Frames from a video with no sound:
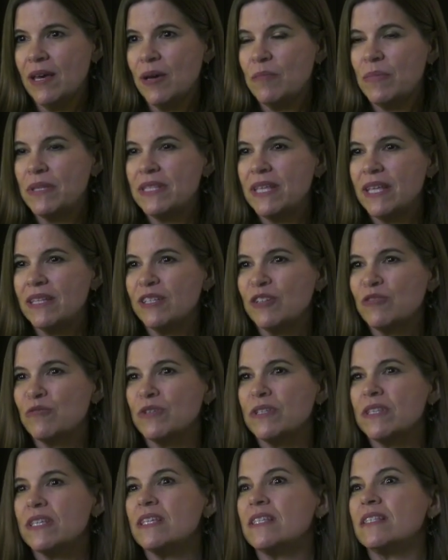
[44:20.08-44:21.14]
But then there
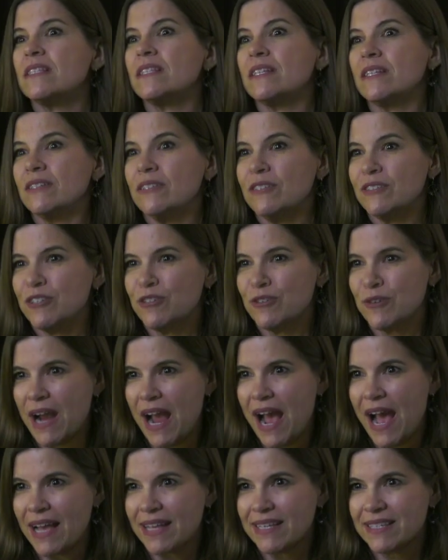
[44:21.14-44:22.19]
were these little
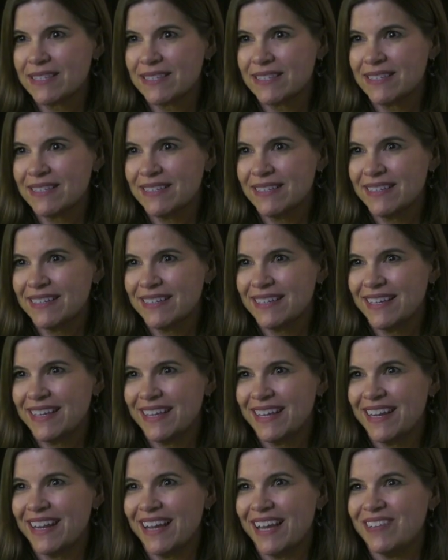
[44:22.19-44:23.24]
cracks,
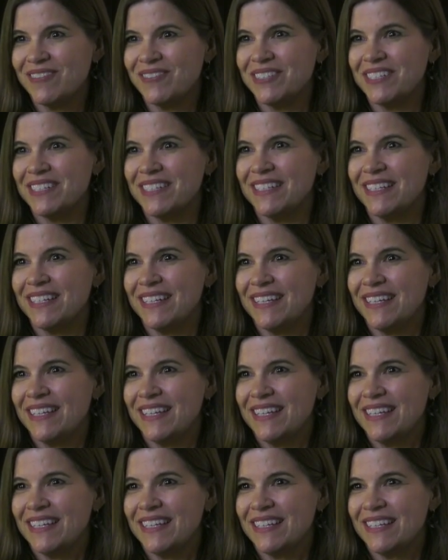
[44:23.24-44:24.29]
and I would,
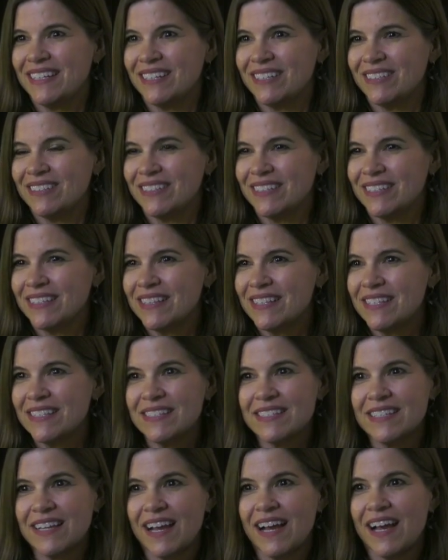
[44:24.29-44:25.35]
look at
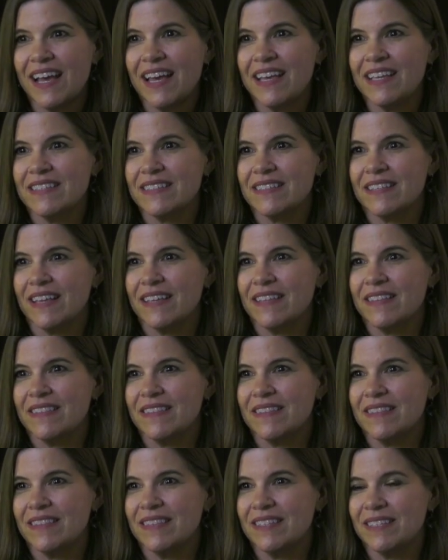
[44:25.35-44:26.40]
these guys like
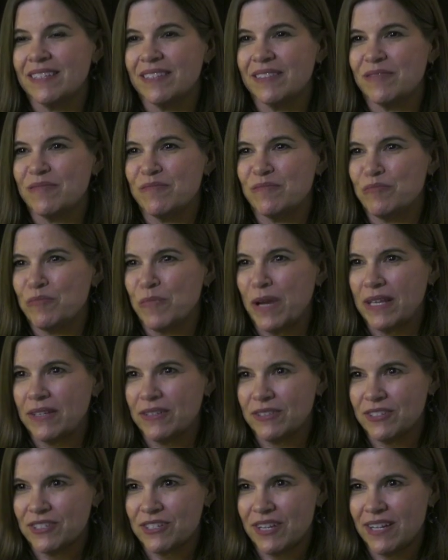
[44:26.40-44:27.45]
the
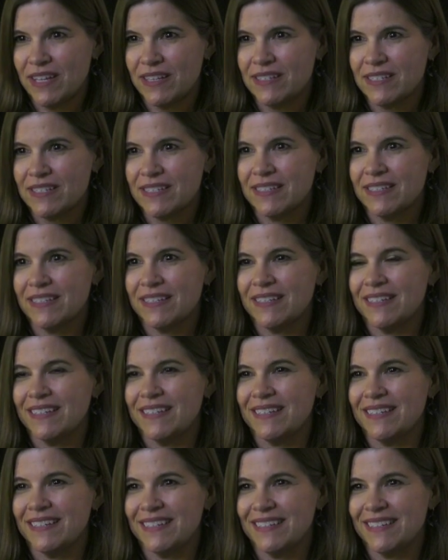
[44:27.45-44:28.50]
Michael
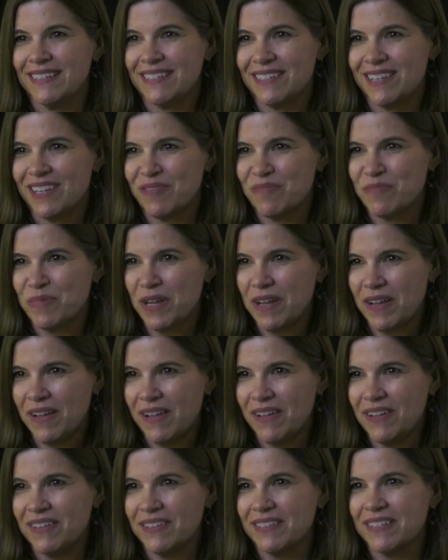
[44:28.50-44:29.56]
Johnston and John
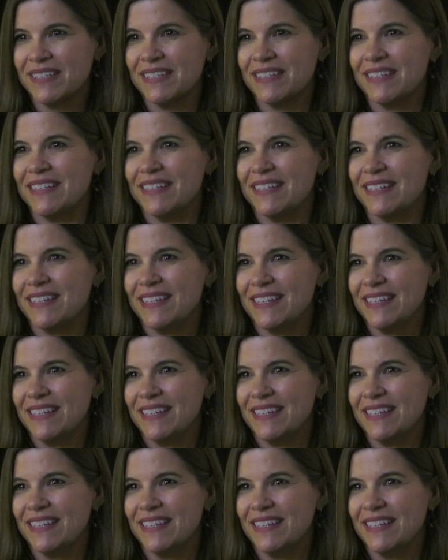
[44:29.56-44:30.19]
Paulk, and